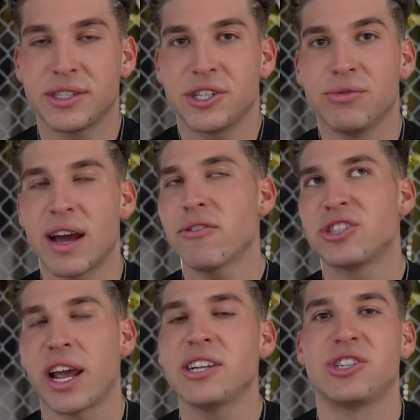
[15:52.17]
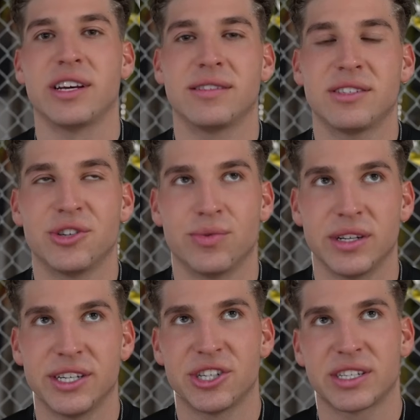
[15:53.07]
you never changed it. You
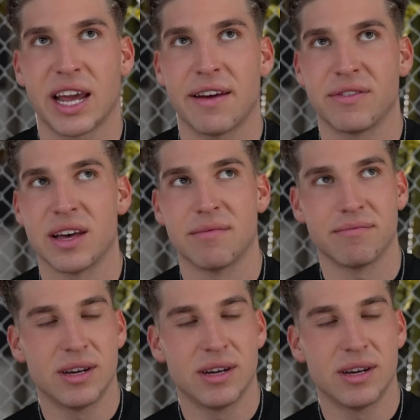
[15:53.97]
really just gave them